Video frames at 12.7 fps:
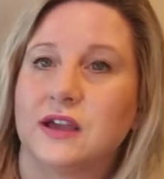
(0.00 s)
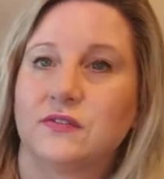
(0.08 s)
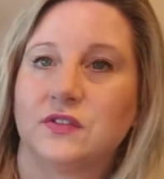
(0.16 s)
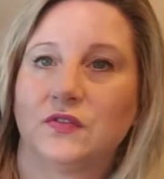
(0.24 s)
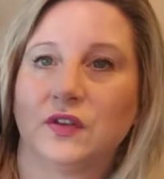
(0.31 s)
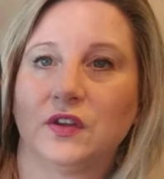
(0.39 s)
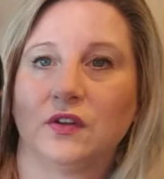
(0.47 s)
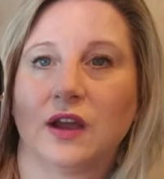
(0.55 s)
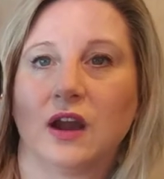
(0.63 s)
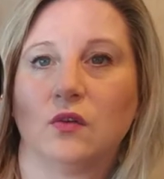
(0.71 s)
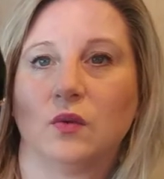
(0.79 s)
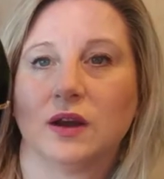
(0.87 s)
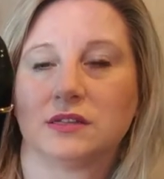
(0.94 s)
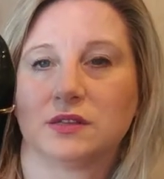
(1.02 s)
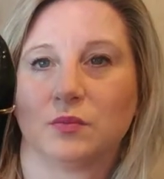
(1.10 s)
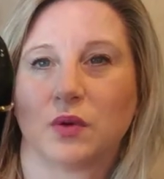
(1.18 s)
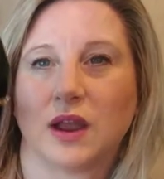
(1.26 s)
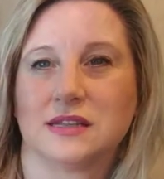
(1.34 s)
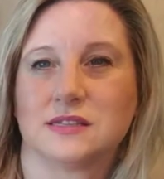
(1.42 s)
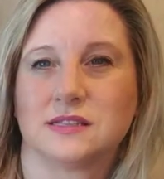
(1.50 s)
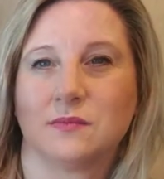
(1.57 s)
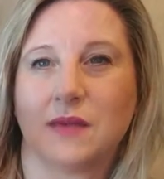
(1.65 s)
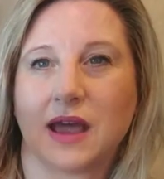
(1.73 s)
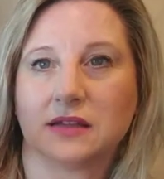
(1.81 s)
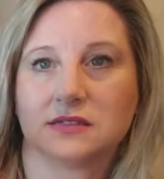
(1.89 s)
Have to figure out what to price
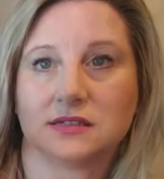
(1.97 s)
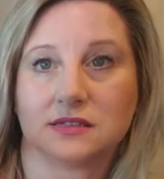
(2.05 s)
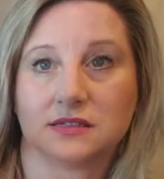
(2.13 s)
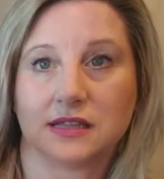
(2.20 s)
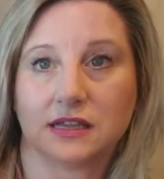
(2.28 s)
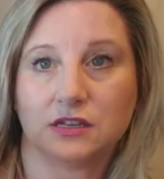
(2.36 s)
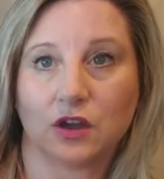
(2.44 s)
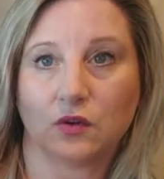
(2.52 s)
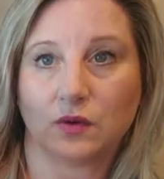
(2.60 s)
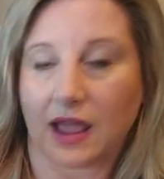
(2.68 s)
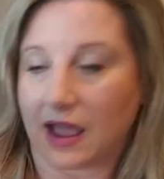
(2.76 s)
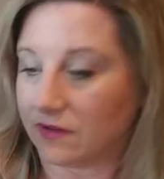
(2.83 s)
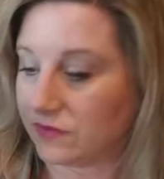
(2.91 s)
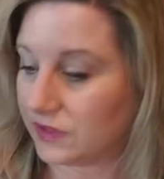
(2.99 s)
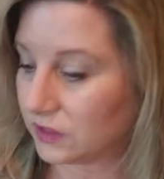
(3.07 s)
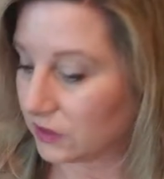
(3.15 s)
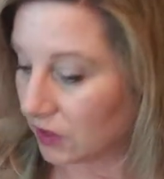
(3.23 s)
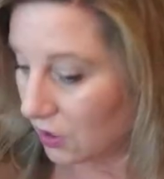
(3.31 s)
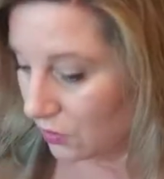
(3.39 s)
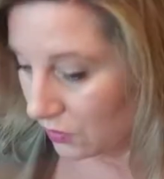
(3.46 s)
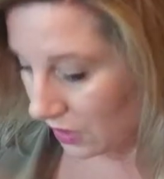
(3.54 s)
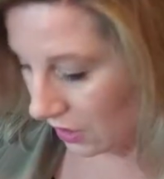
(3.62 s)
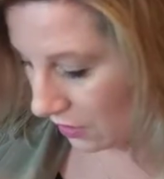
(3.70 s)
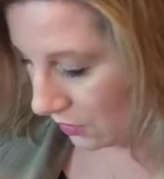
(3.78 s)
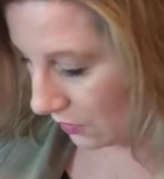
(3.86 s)
them at since they don't have the
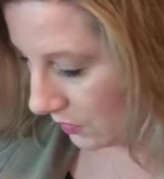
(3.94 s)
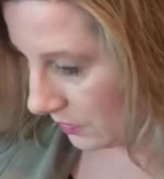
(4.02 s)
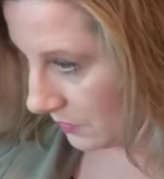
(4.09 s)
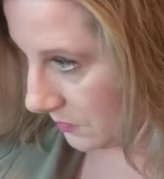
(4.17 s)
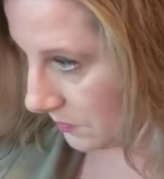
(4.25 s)
logo.